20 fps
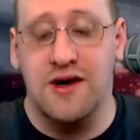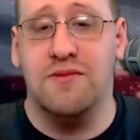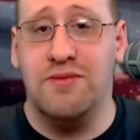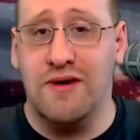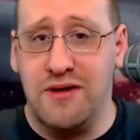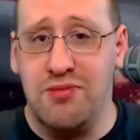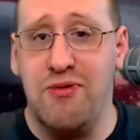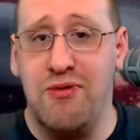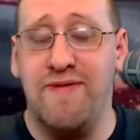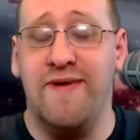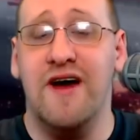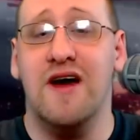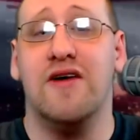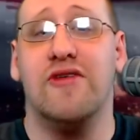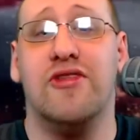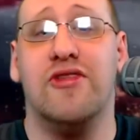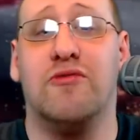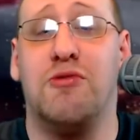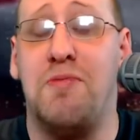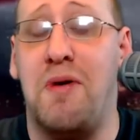But to be fair,
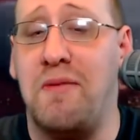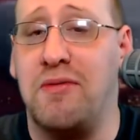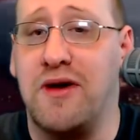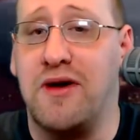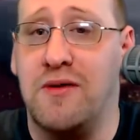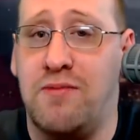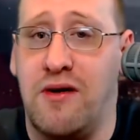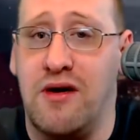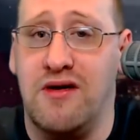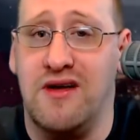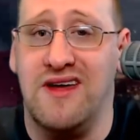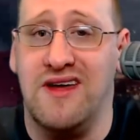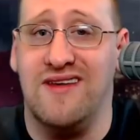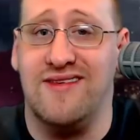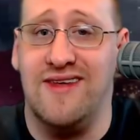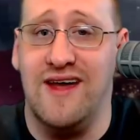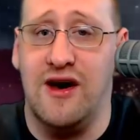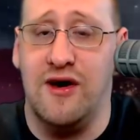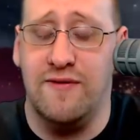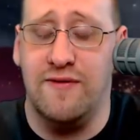the Republican Party
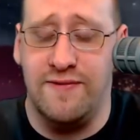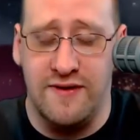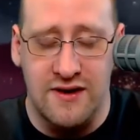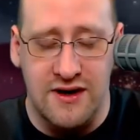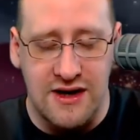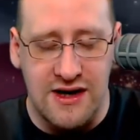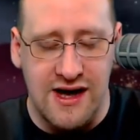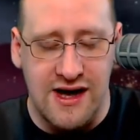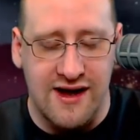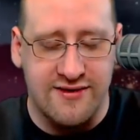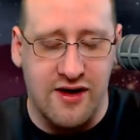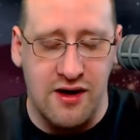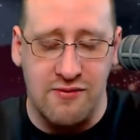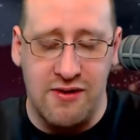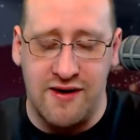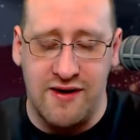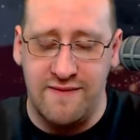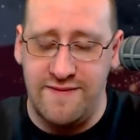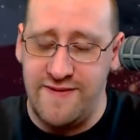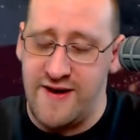itself has come
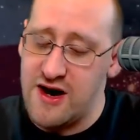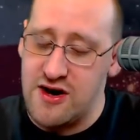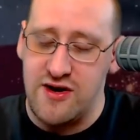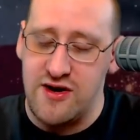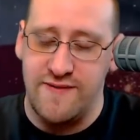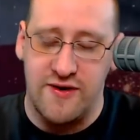out very,